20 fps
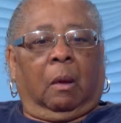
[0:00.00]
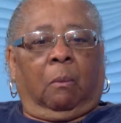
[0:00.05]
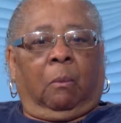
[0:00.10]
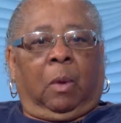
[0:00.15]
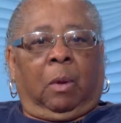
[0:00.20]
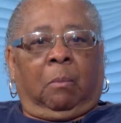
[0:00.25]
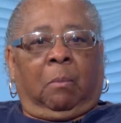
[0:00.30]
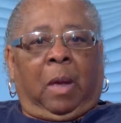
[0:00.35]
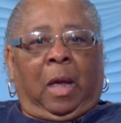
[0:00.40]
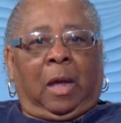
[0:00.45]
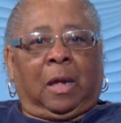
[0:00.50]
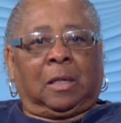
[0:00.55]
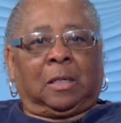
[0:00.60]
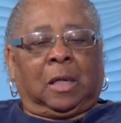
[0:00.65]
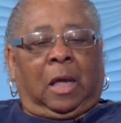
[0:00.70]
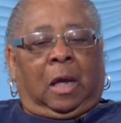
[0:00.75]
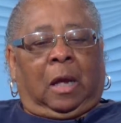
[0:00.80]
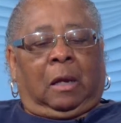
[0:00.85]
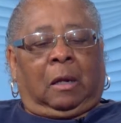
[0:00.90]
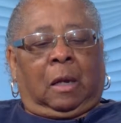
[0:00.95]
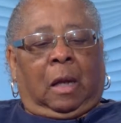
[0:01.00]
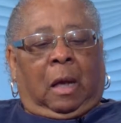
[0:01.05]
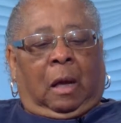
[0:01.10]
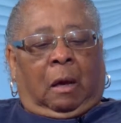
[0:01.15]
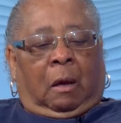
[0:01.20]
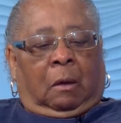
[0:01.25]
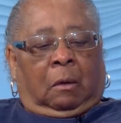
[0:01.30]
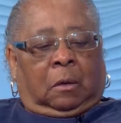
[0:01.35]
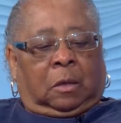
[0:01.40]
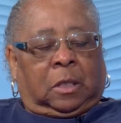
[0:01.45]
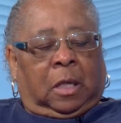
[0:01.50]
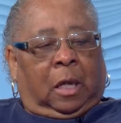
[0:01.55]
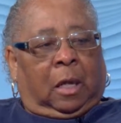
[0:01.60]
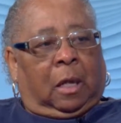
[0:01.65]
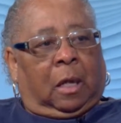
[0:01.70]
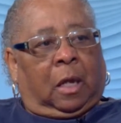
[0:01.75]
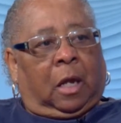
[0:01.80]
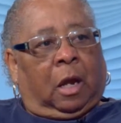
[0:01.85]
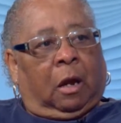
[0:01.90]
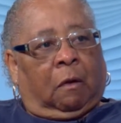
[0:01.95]
We maintain
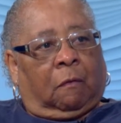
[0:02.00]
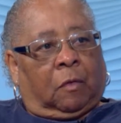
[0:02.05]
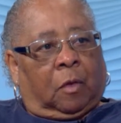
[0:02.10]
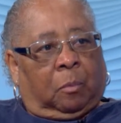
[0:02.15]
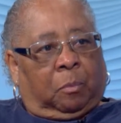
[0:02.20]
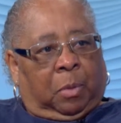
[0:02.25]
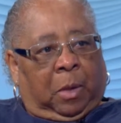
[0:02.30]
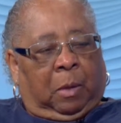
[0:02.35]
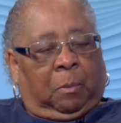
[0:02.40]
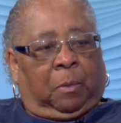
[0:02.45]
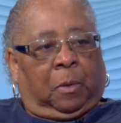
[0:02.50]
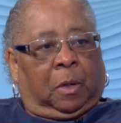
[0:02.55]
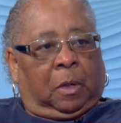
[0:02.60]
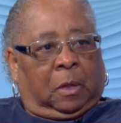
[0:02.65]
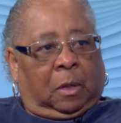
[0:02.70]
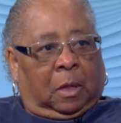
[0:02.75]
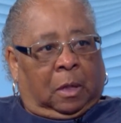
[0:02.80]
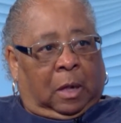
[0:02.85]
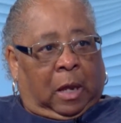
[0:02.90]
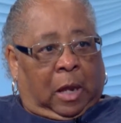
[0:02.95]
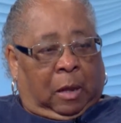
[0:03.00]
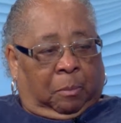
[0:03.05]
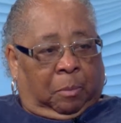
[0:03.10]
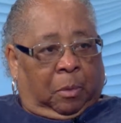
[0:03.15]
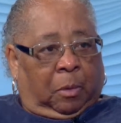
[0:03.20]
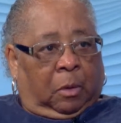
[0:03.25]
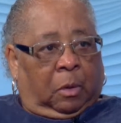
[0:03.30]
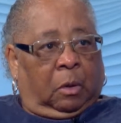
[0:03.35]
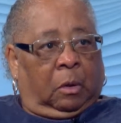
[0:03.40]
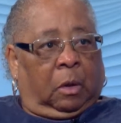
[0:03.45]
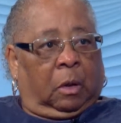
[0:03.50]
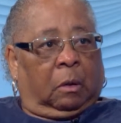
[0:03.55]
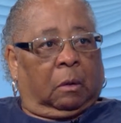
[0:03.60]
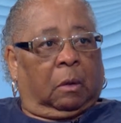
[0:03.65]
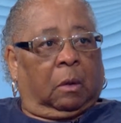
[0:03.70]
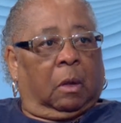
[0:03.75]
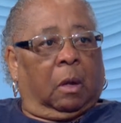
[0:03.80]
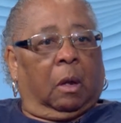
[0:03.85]
taking care of the people in the neighborhood.